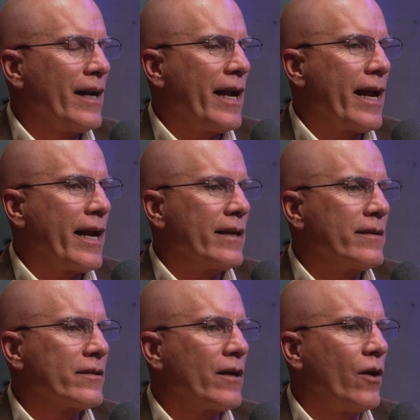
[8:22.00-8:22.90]
And
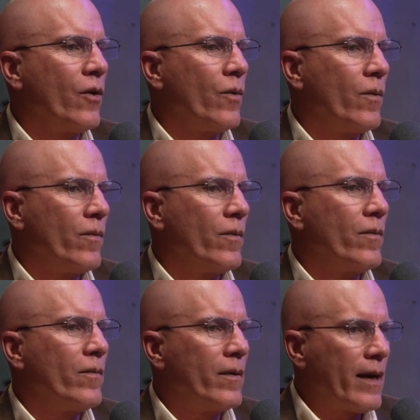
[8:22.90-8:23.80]
so
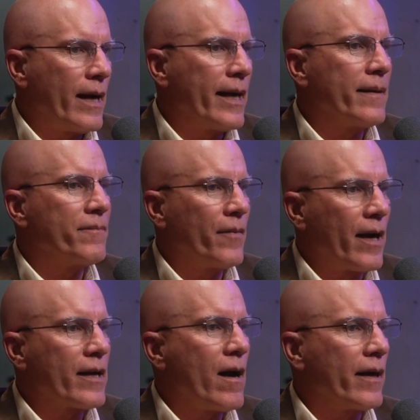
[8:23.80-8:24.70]
I
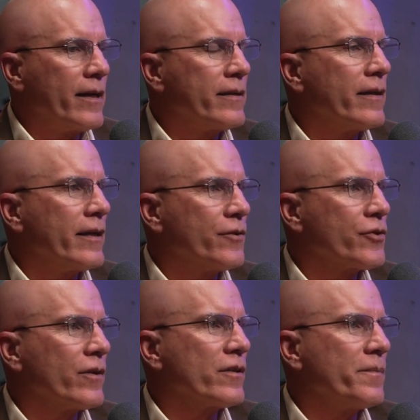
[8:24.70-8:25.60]
got into the
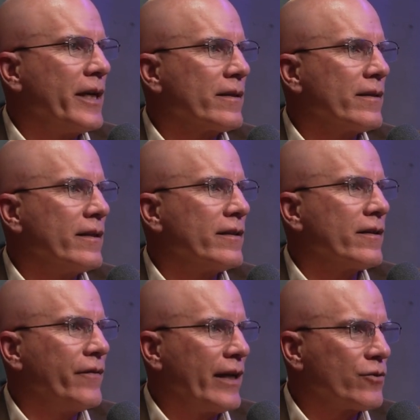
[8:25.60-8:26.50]
insurance business,
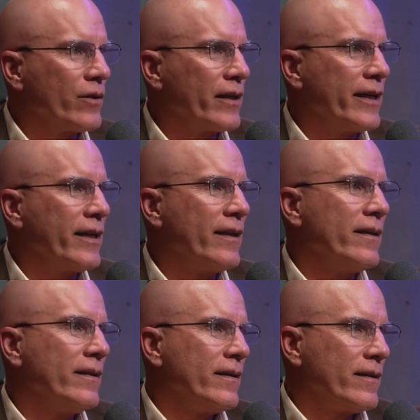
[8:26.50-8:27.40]
eventually
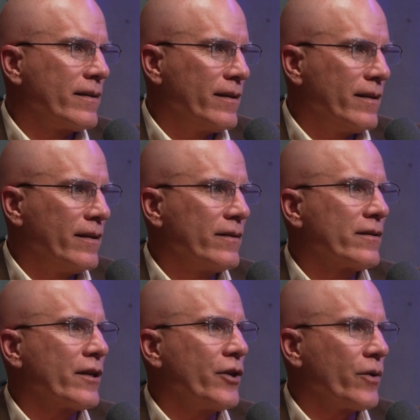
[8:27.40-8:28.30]
the
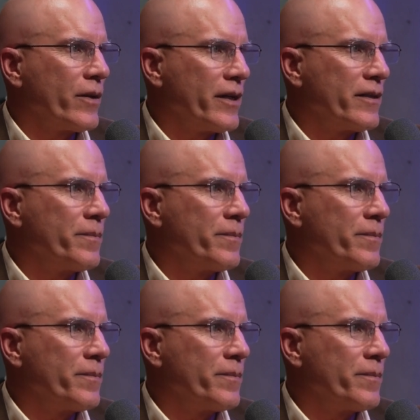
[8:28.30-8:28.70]
securities